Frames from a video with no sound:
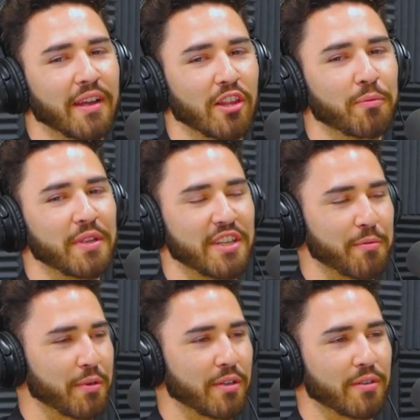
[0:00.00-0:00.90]
a little bit
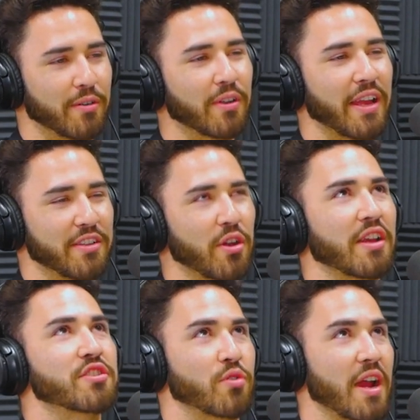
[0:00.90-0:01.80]
deeper, or like I
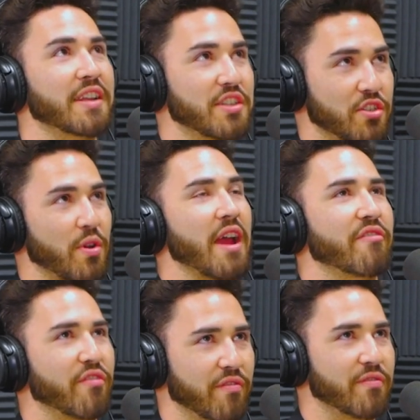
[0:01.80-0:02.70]
guess trying to
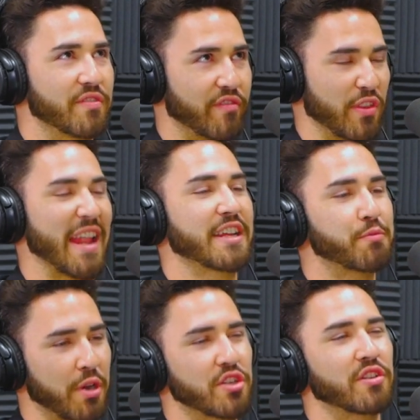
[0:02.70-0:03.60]
strive for that
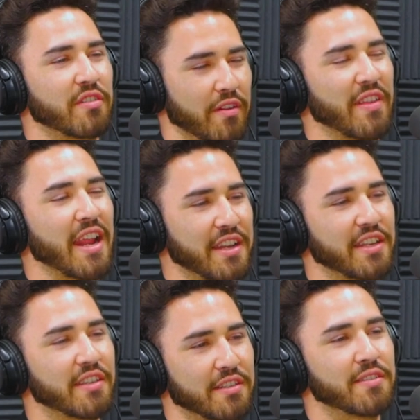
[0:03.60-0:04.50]
expression of that
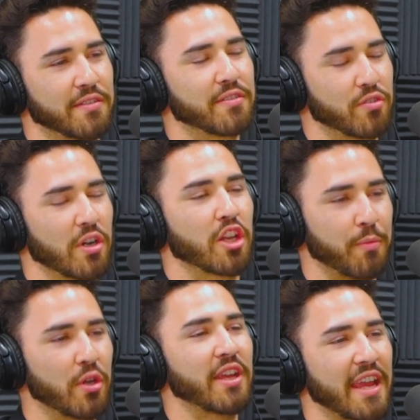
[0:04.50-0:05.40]
idea, trying to
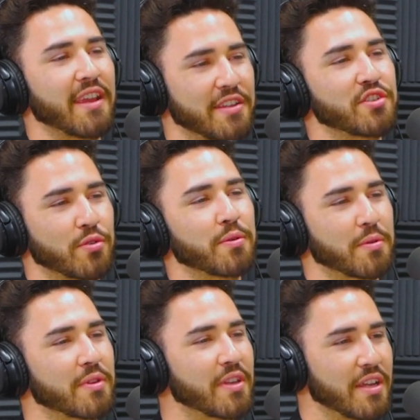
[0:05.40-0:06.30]
communicate his
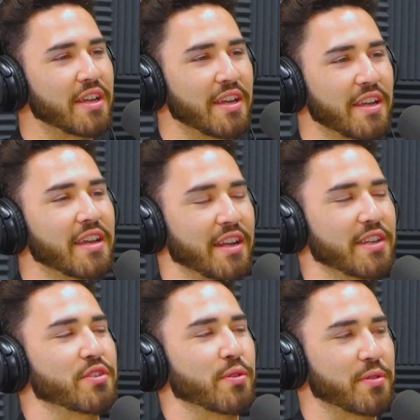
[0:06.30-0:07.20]
truth, uh -huh. and
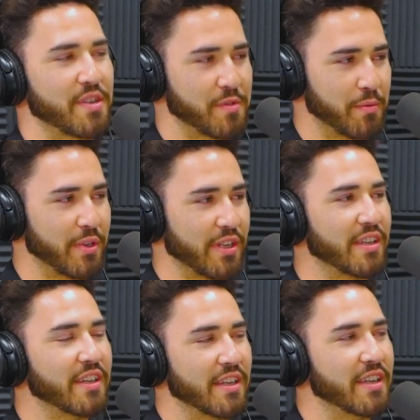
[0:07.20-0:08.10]
his truth seems to
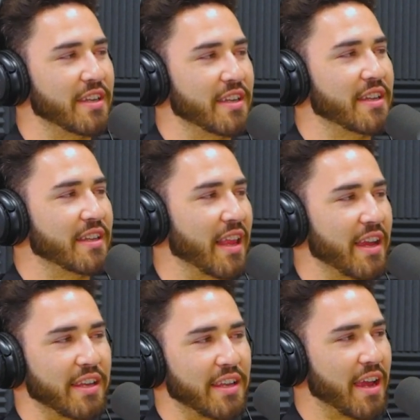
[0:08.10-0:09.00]
be
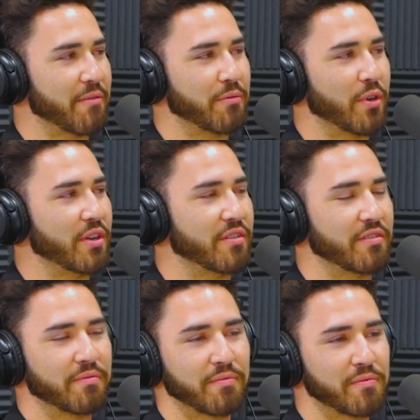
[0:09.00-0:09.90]
like yeah,
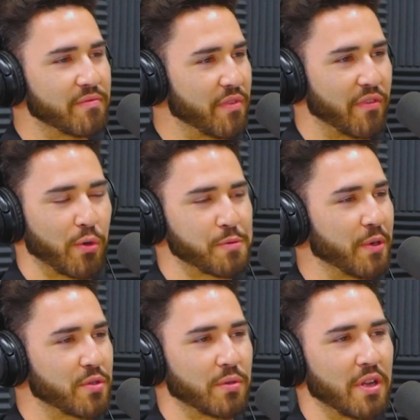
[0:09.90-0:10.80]
freedom, the four
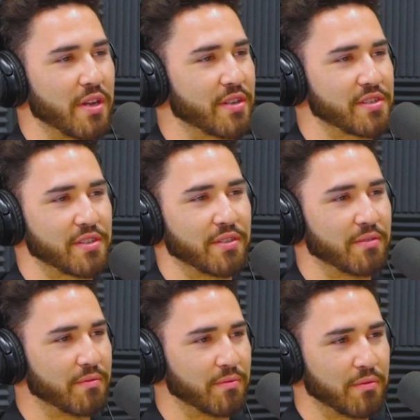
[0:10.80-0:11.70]
spiritual laws and